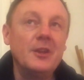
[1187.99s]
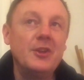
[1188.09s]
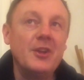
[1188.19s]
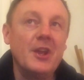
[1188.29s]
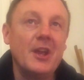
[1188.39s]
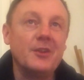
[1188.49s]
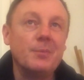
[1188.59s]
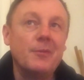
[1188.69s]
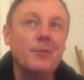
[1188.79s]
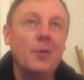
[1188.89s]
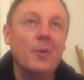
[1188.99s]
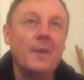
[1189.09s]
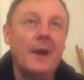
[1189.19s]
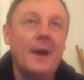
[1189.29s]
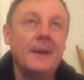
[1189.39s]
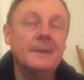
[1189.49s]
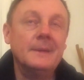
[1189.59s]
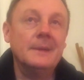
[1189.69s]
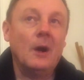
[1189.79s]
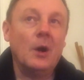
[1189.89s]
Years before that,
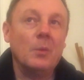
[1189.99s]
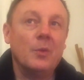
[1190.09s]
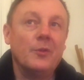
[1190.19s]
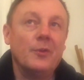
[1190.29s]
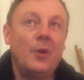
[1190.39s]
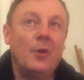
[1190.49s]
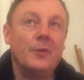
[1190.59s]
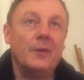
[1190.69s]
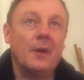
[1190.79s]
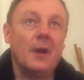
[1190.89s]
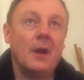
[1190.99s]
I was on